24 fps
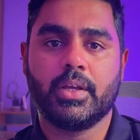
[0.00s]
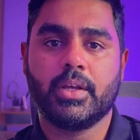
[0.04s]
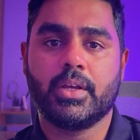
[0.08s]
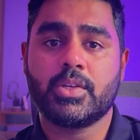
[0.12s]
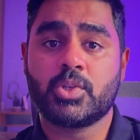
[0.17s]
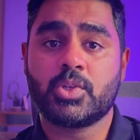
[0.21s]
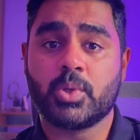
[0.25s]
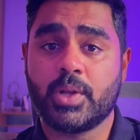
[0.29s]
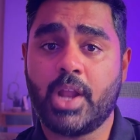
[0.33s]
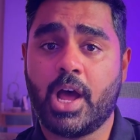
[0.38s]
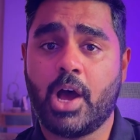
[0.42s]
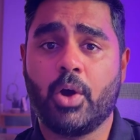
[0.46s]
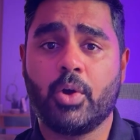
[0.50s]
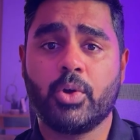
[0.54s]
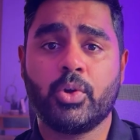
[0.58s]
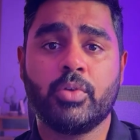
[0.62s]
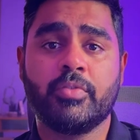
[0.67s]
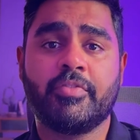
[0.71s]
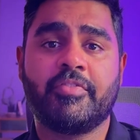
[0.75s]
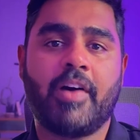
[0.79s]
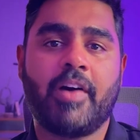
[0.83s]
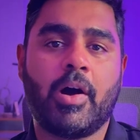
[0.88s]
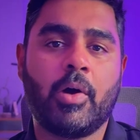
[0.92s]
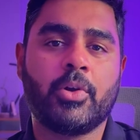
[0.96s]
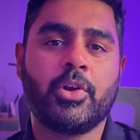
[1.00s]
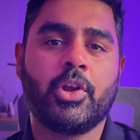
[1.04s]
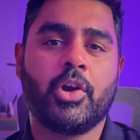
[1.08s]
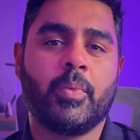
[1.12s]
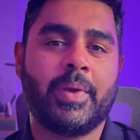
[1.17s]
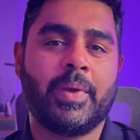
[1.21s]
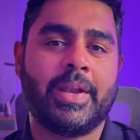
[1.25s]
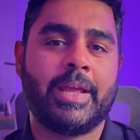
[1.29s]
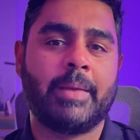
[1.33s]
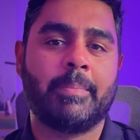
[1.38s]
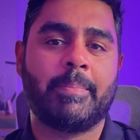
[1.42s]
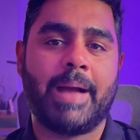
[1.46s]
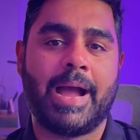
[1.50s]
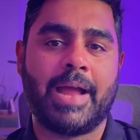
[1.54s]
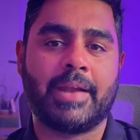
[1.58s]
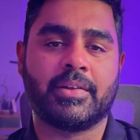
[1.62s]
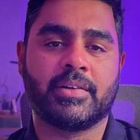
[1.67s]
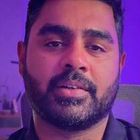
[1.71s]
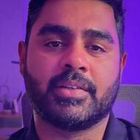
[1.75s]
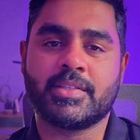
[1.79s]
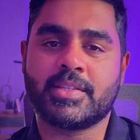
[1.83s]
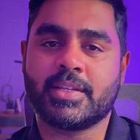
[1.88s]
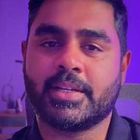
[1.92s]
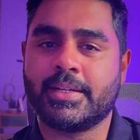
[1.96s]
So now you've found your winning
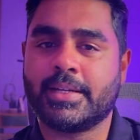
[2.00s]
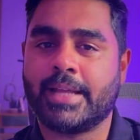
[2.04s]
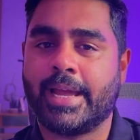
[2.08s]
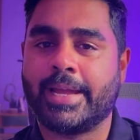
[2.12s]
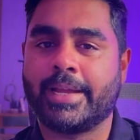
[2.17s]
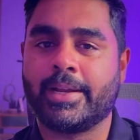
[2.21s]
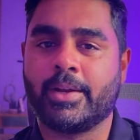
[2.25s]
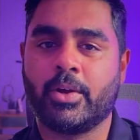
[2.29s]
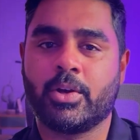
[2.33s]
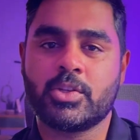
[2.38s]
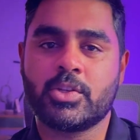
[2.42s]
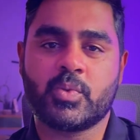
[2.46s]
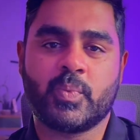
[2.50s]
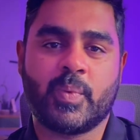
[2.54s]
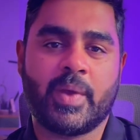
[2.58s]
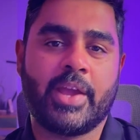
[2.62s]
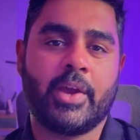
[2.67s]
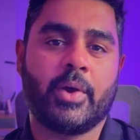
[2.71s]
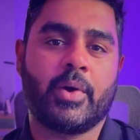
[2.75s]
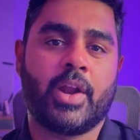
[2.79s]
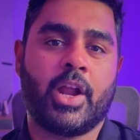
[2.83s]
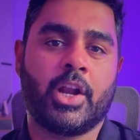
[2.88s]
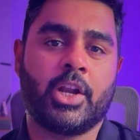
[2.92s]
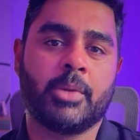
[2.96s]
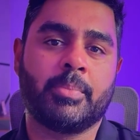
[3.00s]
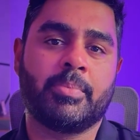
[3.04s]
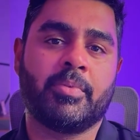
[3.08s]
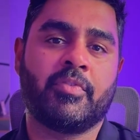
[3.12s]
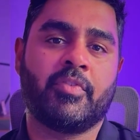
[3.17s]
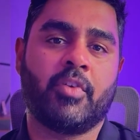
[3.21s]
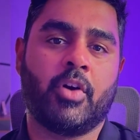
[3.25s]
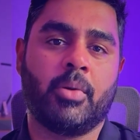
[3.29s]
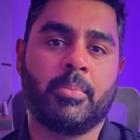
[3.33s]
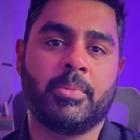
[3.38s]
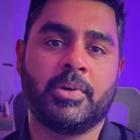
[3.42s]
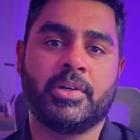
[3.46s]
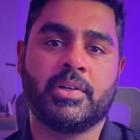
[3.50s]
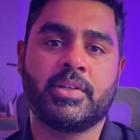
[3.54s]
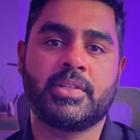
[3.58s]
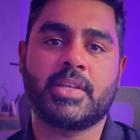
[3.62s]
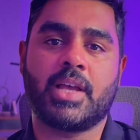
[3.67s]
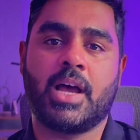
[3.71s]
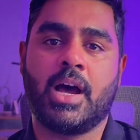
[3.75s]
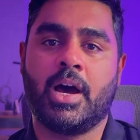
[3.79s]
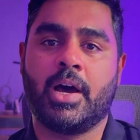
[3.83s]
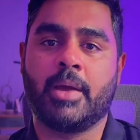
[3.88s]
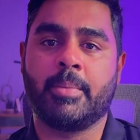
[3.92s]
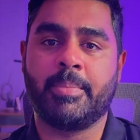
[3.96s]
patterns and diagnosed where your underperformers
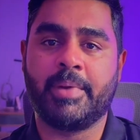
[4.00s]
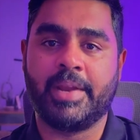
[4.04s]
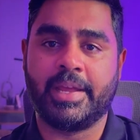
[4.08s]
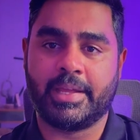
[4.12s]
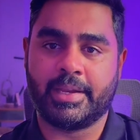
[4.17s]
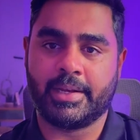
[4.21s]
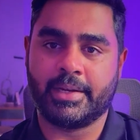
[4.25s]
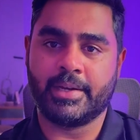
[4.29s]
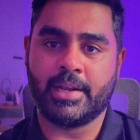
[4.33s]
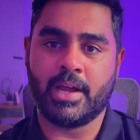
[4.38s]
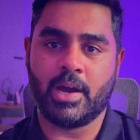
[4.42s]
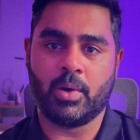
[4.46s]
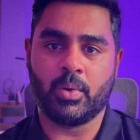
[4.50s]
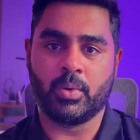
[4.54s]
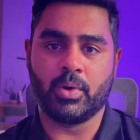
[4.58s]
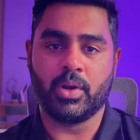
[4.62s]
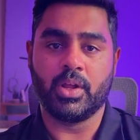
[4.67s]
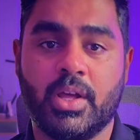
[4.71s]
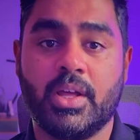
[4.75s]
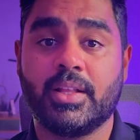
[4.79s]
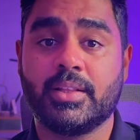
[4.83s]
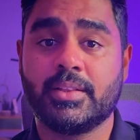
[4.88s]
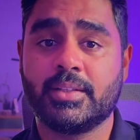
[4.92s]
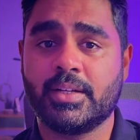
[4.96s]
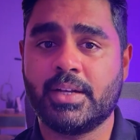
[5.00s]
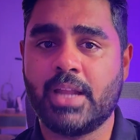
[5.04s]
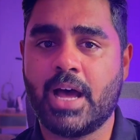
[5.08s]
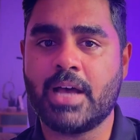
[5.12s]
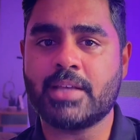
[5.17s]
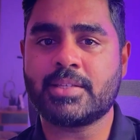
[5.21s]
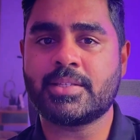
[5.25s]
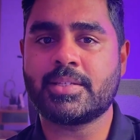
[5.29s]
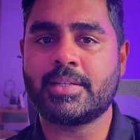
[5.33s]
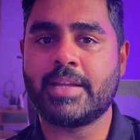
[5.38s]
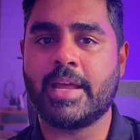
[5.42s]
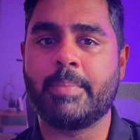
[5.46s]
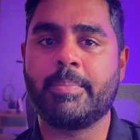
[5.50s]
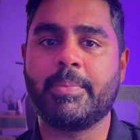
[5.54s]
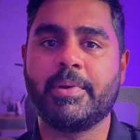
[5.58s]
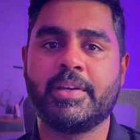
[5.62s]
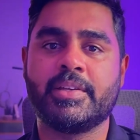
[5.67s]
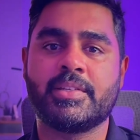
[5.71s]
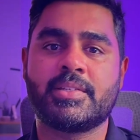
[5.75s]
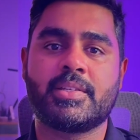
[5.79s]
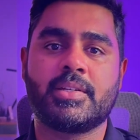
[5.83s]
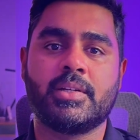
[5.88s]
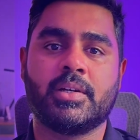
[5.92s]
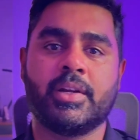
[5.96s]
are breaking down. The last step
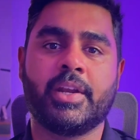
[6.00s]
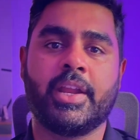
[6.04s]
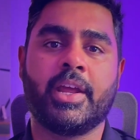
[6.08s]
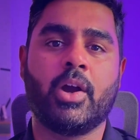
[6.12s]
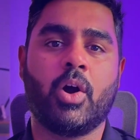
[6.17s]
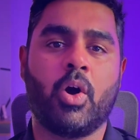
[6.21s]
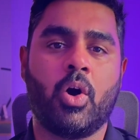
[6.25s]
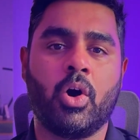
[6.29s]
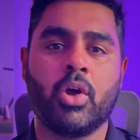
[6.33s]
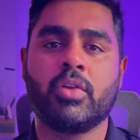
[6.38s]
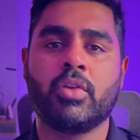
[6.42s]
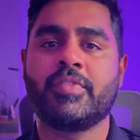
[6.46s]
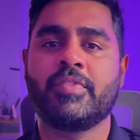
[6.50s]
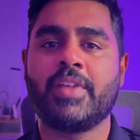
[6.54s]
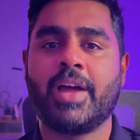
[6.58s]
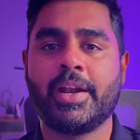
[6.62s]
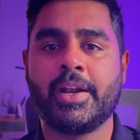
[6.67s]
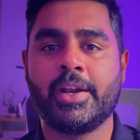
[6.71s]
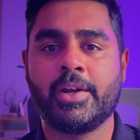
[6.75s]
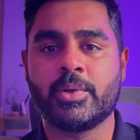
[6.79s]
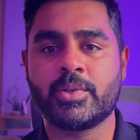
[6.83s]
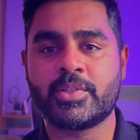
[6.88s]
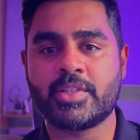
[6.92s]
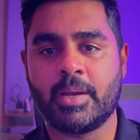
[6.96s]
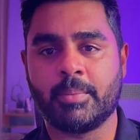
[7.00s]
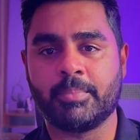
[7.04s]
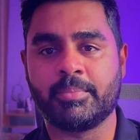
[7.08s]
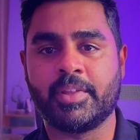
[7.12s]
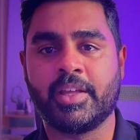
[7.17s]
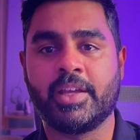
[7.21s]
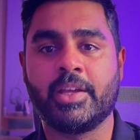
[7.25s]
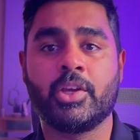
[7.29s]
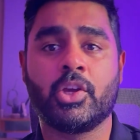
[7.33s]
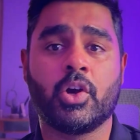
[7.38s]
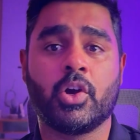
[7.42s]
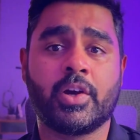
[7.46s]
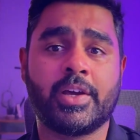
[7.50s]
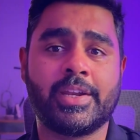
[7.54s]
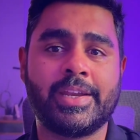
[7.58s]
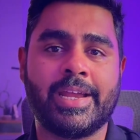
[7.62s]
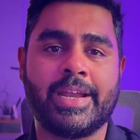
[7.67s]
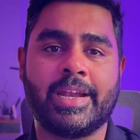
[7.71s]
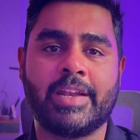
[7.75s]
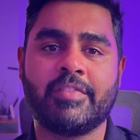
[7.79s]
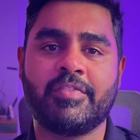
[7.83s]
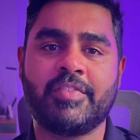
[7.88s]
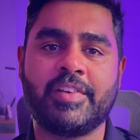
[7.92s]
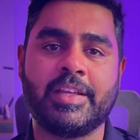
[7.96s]
is turning all of that into something your
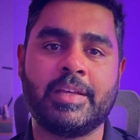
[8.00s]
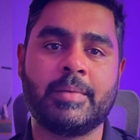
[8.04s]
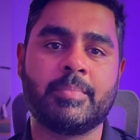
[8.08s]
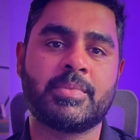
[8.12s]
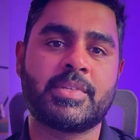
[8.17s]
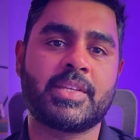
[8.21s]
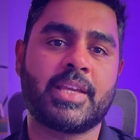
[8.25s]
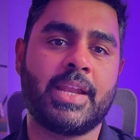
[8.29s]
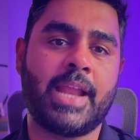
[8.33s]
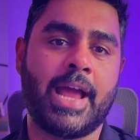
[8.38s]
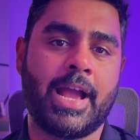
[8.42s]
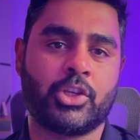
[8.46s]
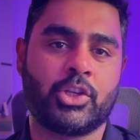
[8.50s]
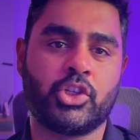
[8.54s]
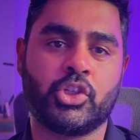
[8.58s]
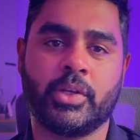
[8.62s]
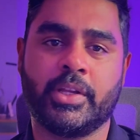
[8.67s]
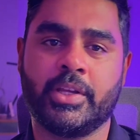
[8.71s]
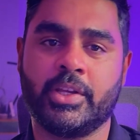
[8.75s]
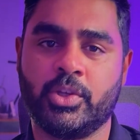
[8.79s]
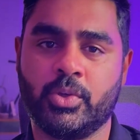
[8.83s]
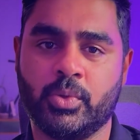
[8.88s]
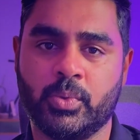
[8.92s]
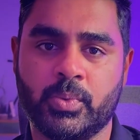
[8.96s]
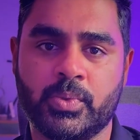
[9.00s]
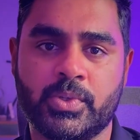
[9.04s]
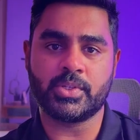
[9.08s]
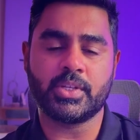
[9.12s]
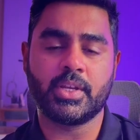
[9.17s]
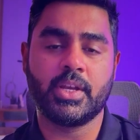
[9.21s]
creative teams can actually use.